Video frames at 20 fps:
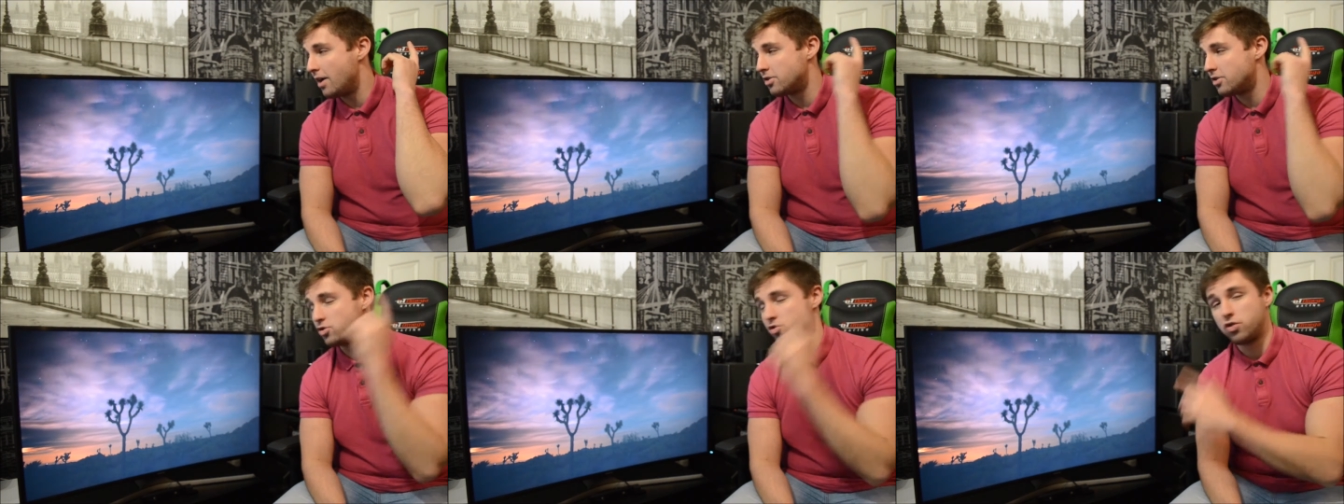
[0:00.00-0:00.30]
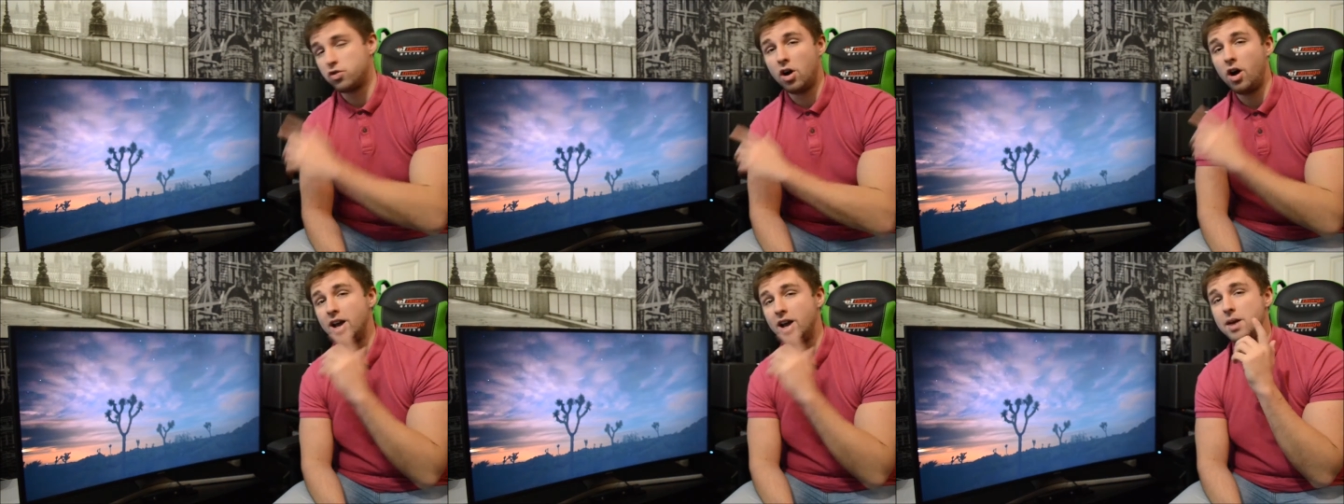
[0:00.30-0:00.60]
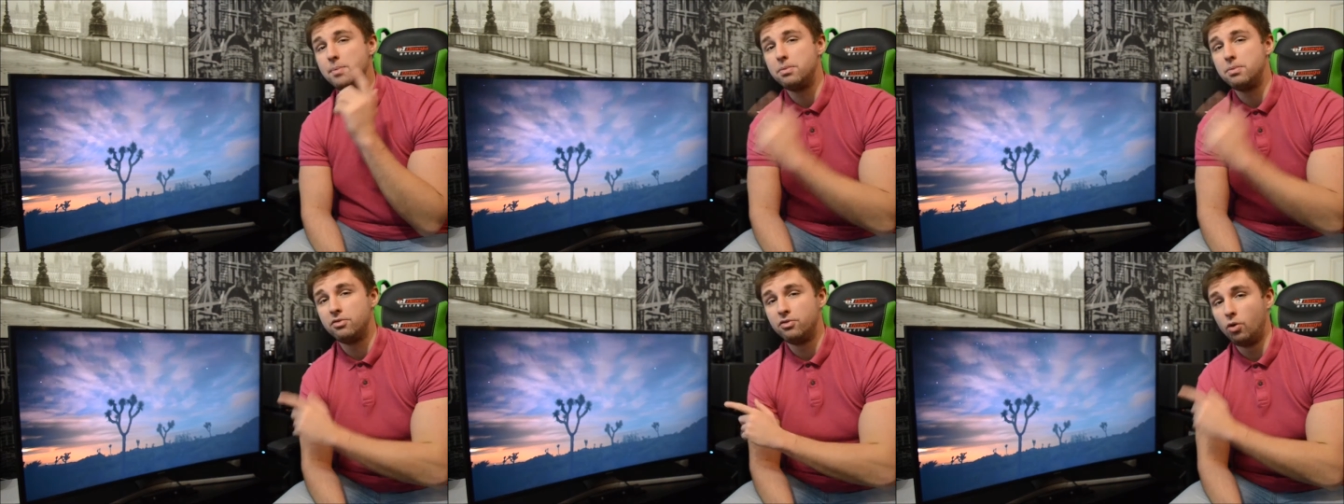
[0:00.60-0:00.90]
try
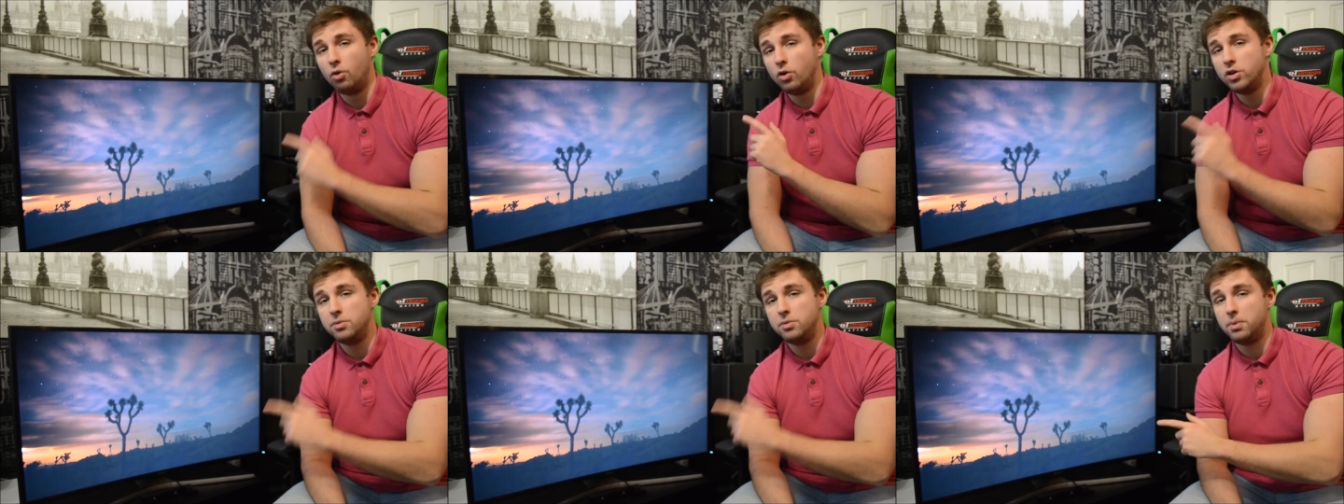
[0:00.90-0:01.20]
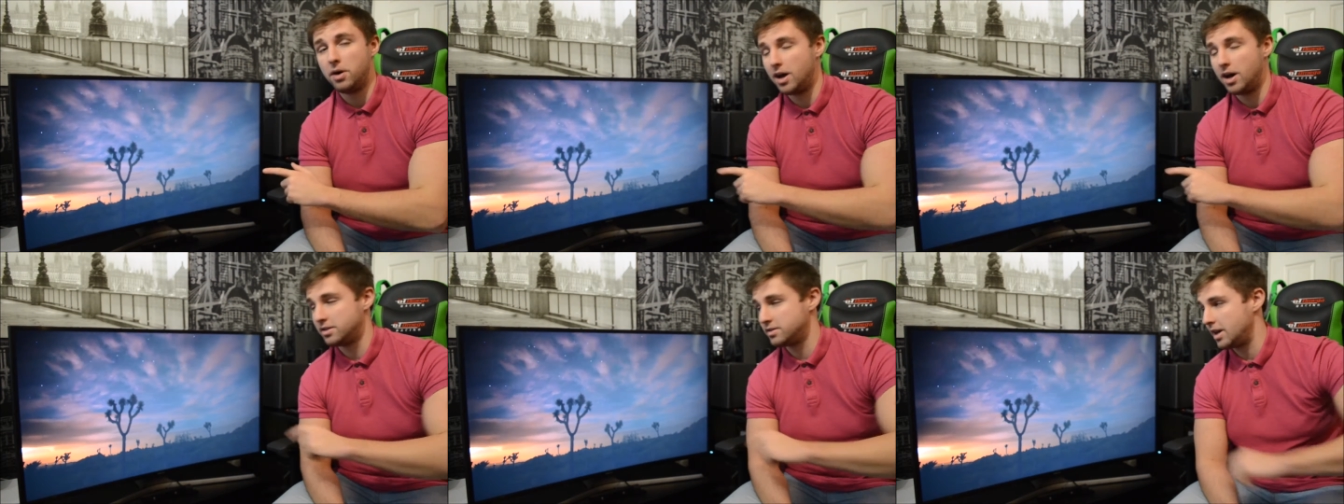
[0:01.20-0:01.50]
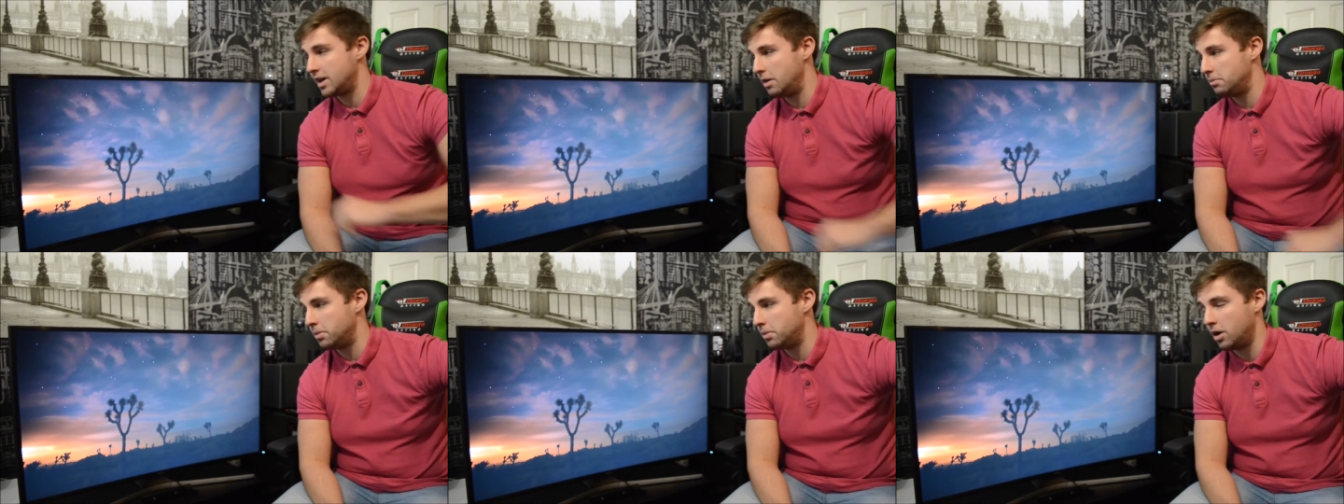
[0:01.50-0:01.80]
it before you buy a
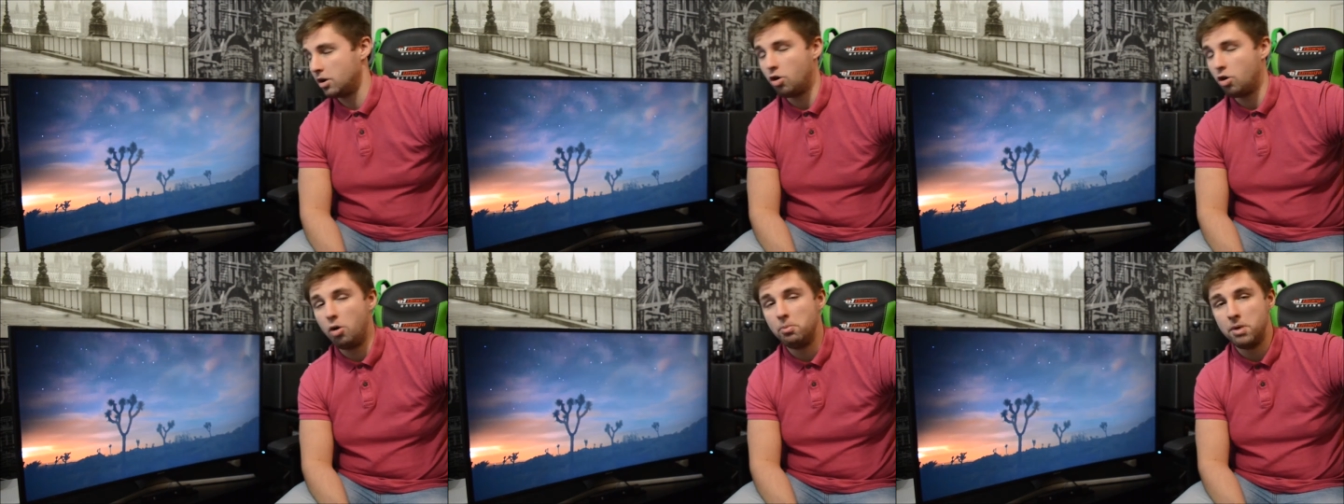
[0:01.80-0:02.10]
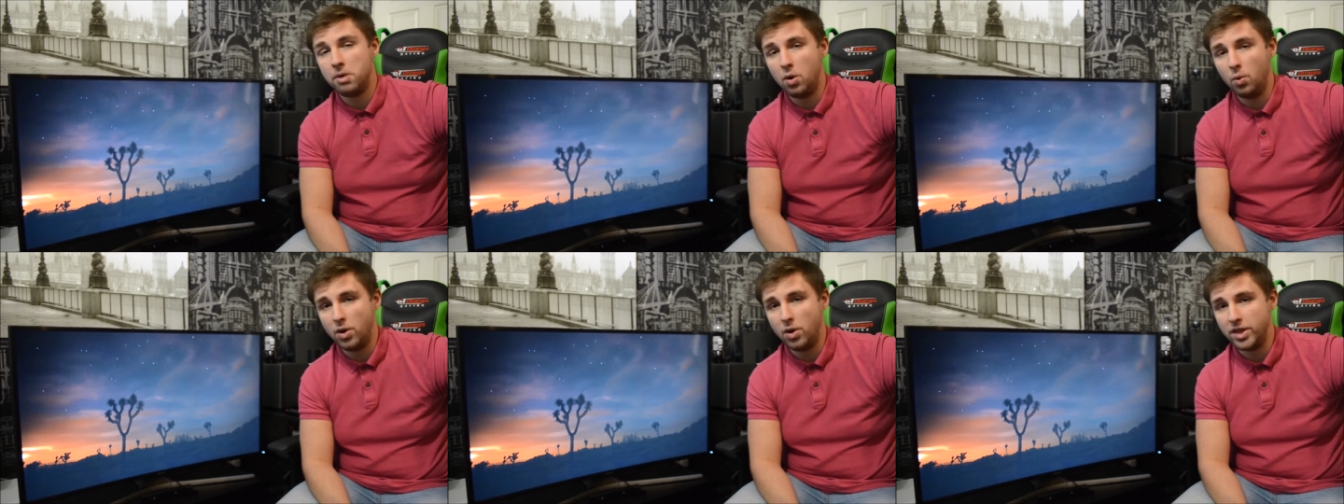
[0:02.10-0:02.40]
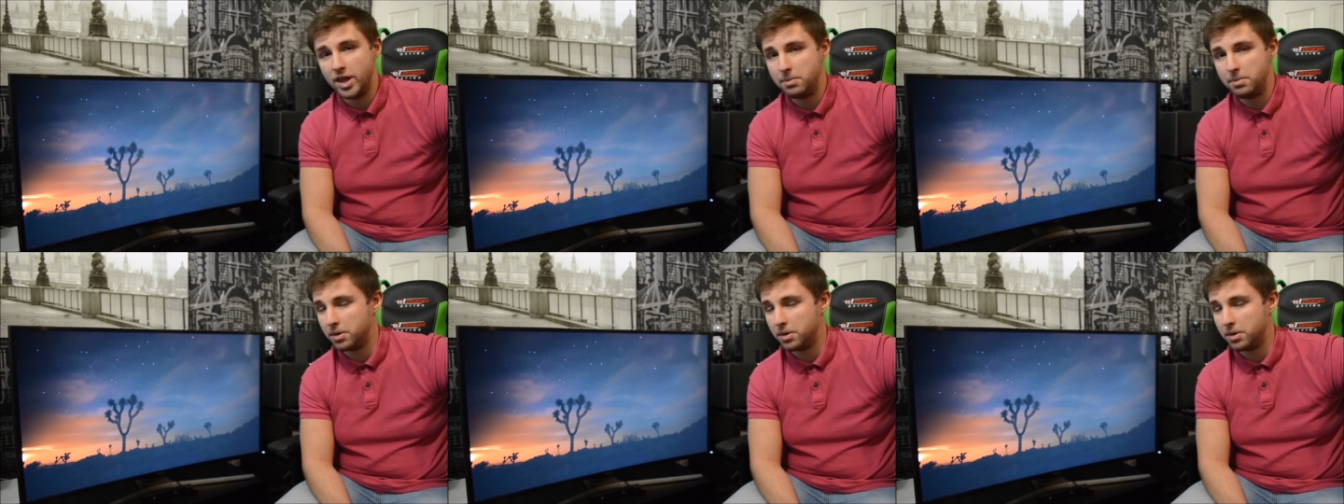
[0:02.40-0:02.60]
soundbar combo with it,